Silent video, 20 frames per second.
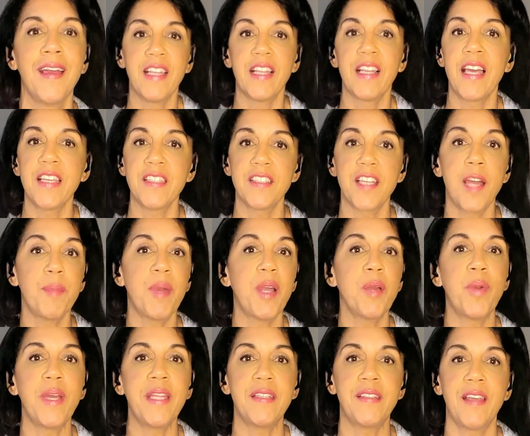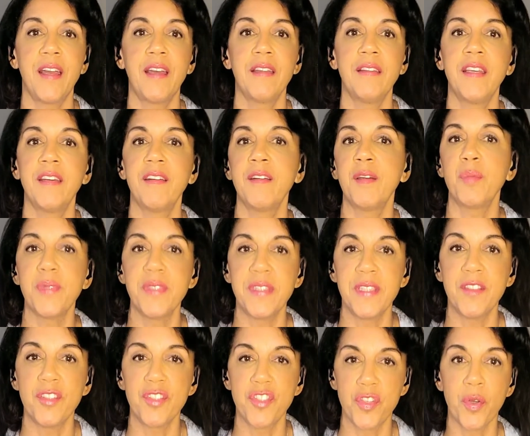The last time I went down there, it was
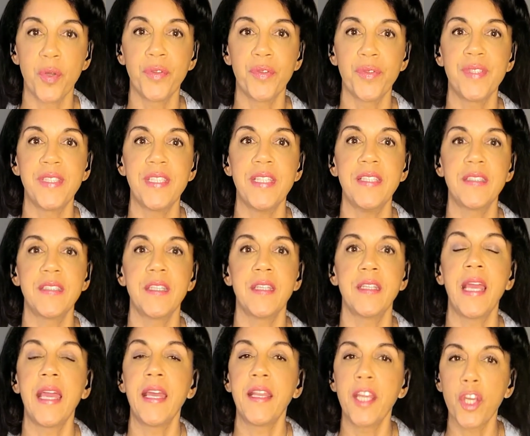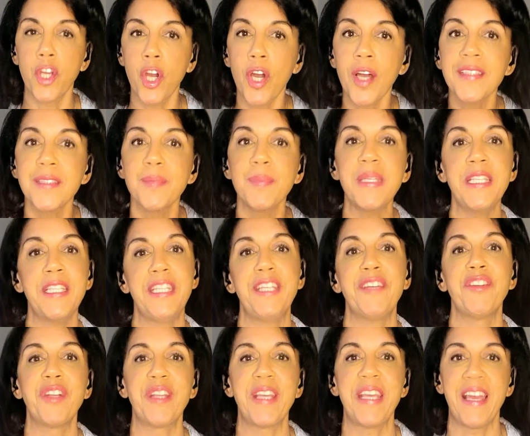in shoulder season, and it cost me
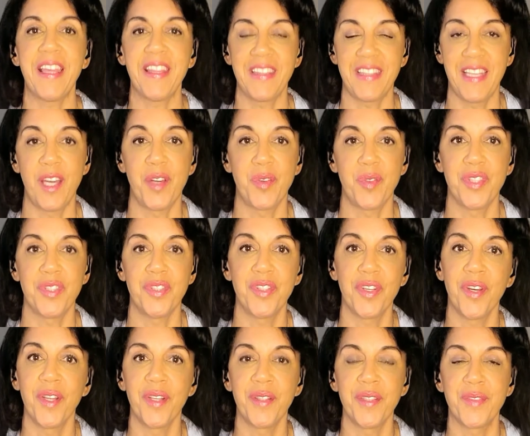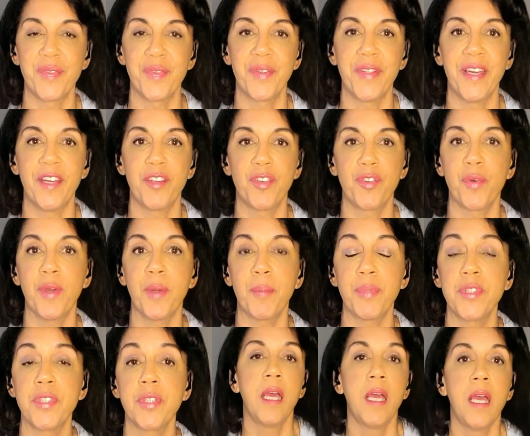nearly $1,000 for that
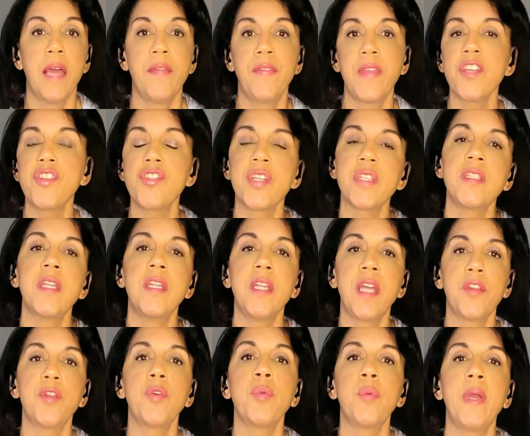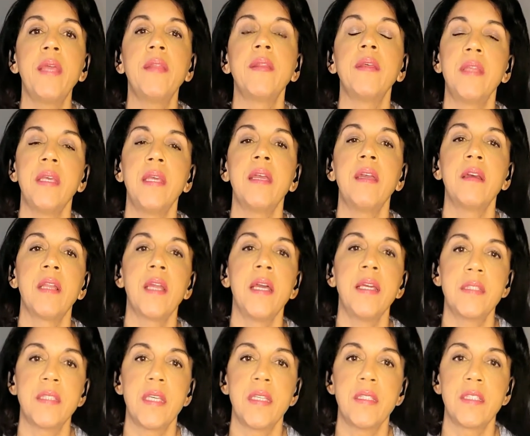trip. And that's just another way that the
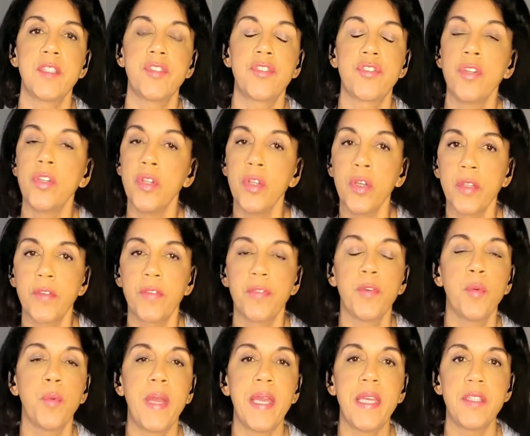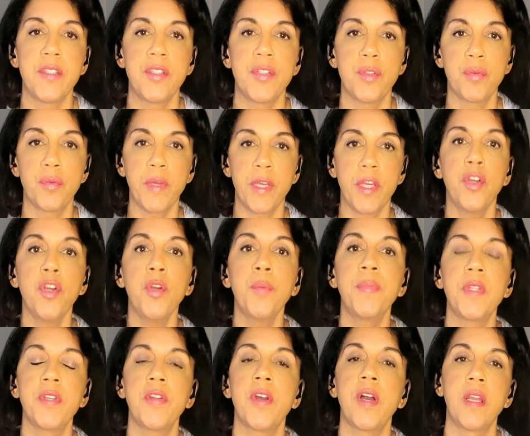airlines has looked for ways to
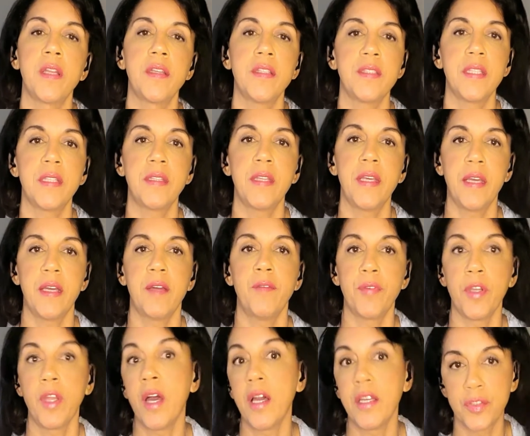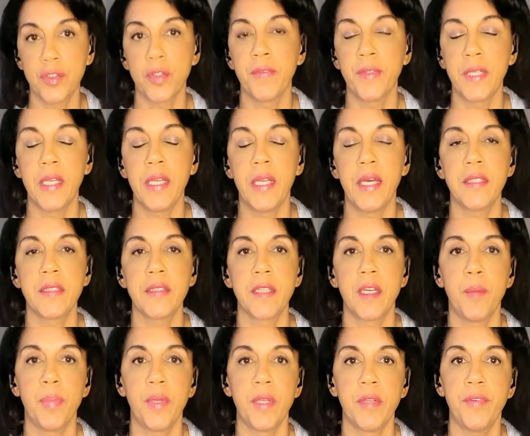recoup the dollars that they have lost over the last
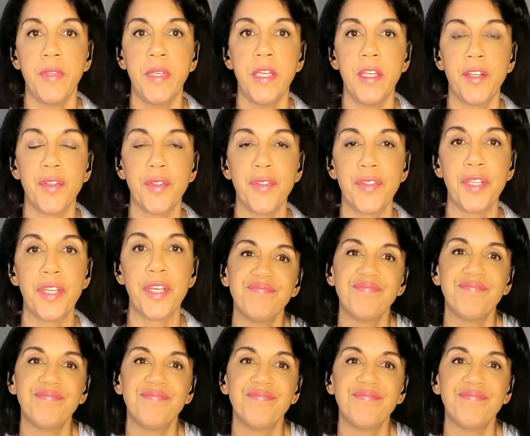couple of years.